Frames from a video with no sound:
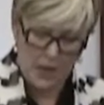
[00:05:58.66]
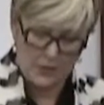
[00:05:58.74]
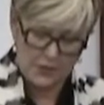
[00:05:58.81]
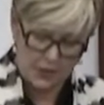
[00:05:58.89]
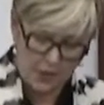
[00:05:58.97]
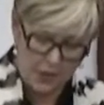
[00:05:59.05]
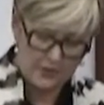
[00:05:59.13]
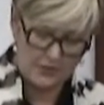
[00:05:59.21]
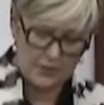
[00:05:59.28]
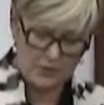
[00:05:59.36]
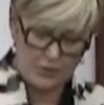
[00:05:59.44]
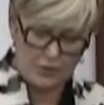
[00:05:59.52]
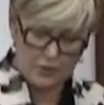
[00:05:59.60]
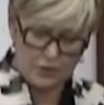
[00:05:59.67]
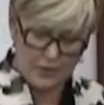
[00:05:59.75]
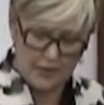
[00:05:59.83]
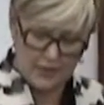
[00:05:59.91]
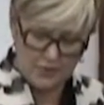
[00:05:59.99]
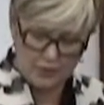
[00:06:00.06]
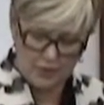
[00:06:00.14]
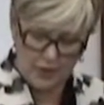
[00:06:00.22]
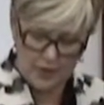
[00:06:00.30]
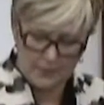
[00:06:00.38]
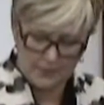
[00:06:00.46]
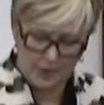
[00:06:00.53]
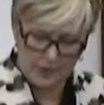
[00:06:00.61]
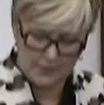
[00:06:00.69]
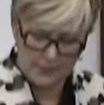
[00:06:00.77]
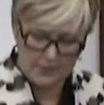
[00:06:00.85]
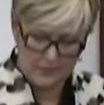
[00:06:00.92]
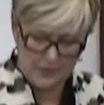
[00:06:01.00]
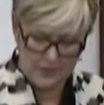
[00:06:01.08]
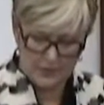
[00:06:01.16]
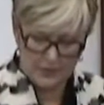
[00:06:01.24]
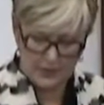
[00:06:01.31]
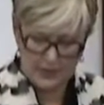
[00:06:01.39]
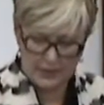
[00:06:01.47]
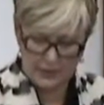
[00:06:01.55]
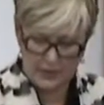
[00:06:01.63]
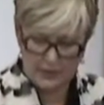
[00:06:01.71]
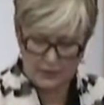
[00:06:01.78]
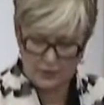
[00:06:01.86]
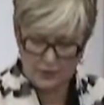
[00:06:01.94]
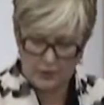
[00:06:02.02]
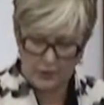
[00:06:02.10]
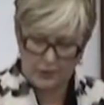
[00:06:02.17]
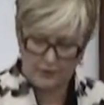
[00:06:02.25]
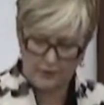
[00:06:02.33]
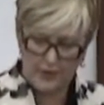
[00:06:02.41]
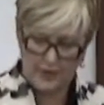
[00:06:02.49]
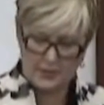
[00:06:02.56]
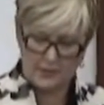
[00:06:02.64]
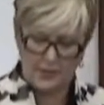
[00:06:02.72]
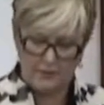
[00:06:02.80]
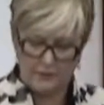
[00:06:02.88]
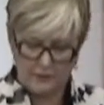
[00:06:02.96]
To constitutionally enshrine property rights in the Canadian Charter of Rights and